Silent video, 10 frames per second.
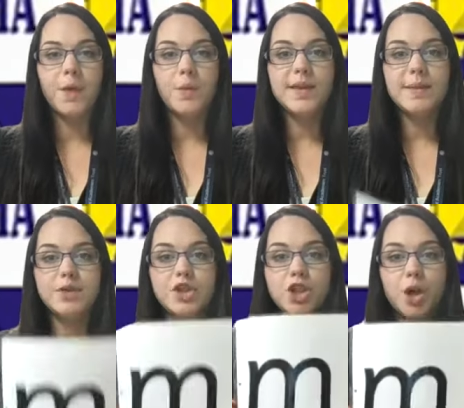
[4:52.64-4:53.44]
We then
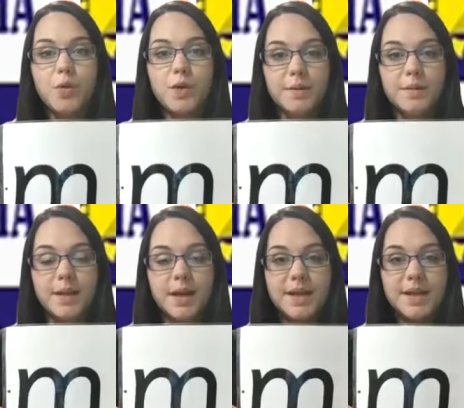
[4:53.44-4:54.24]
show
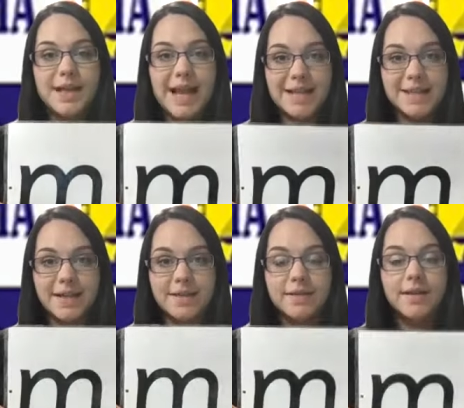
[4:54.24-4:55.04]
them the
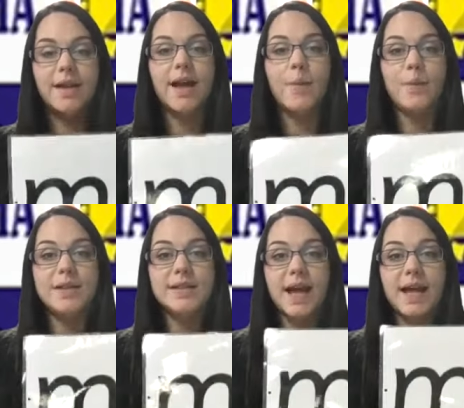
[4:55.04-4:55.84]
letter and we
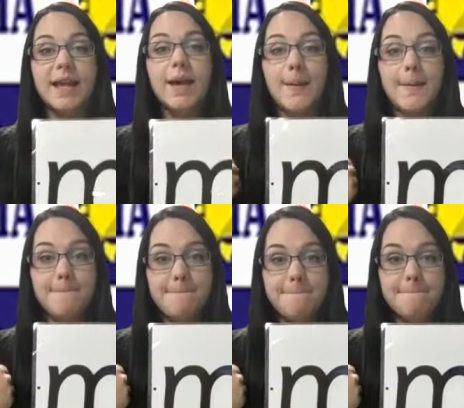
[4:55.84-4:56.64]
say,
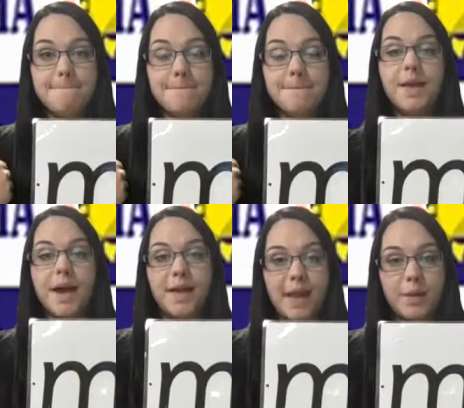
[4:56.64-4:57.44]
and
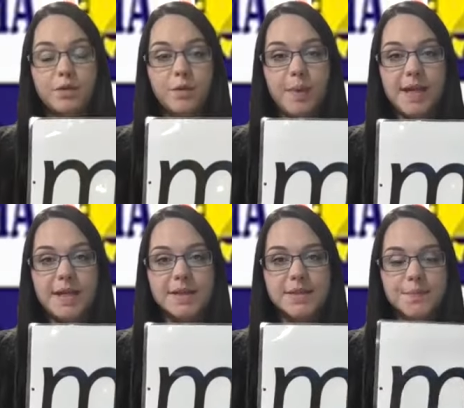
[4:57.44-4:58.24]
they would
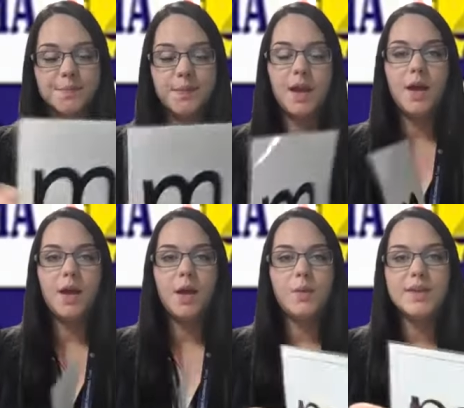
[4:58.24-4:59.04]
repeat.
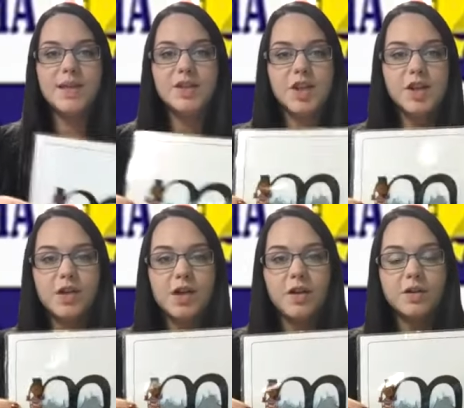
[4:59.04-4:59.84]
We then turn
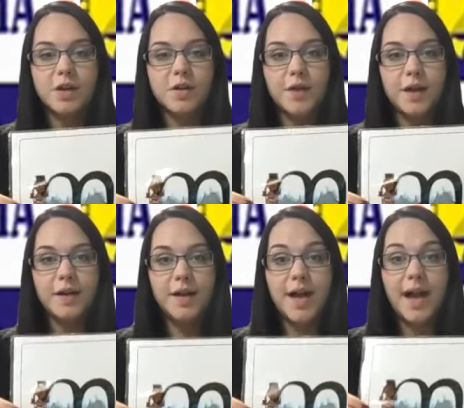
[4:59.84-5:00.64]
the card
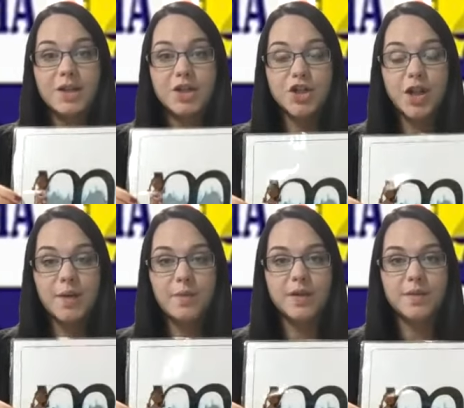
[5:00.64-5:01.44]
over and
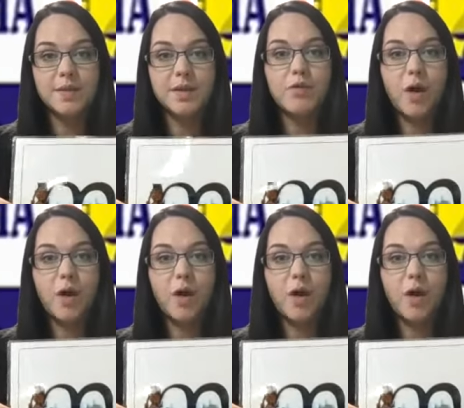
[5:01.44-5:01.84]
share with them the